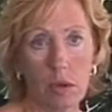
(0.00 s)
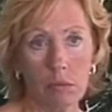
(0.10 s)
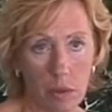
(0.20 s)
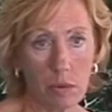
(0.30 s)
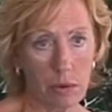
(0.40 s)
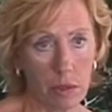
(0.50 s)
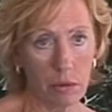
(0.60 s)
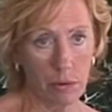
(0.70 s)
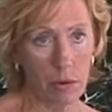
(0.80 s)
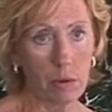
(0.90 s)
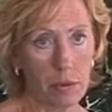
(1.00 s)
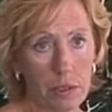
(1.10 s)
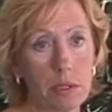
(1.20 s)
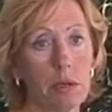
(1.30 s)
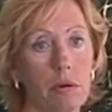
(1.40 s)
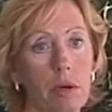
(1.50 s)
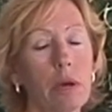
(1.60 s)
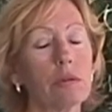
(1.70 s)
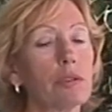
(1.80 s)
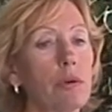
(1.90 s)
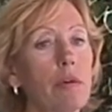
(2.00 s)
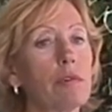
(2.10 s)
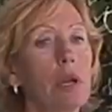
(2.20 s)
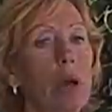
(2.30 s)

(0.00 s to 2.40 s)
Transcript: meet with their therapist and their counselor every